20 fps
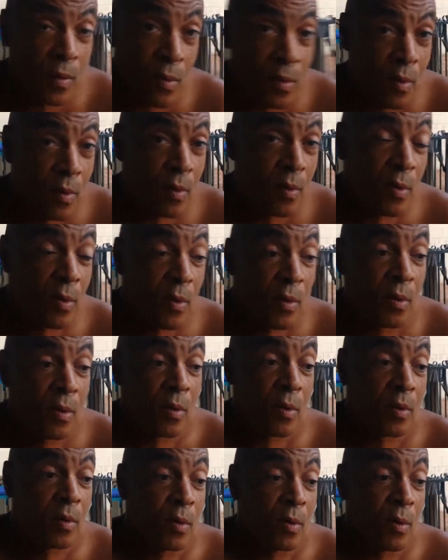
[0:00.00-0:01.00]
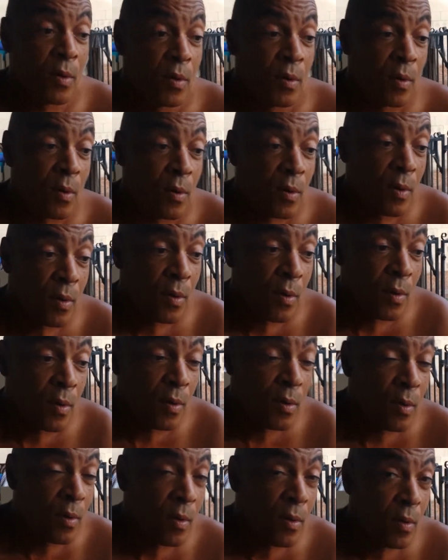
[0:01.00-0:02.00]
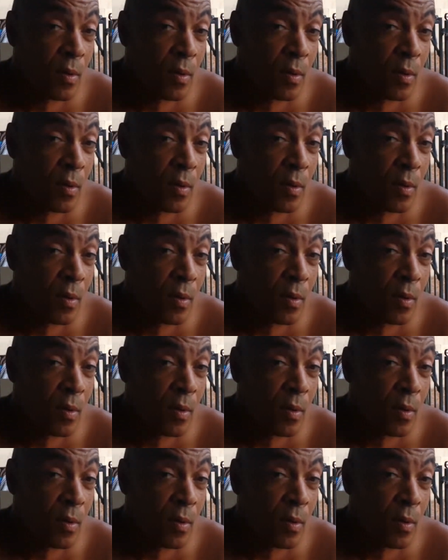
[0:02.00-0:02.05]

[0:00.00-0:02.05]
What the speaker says: who killed these black kids.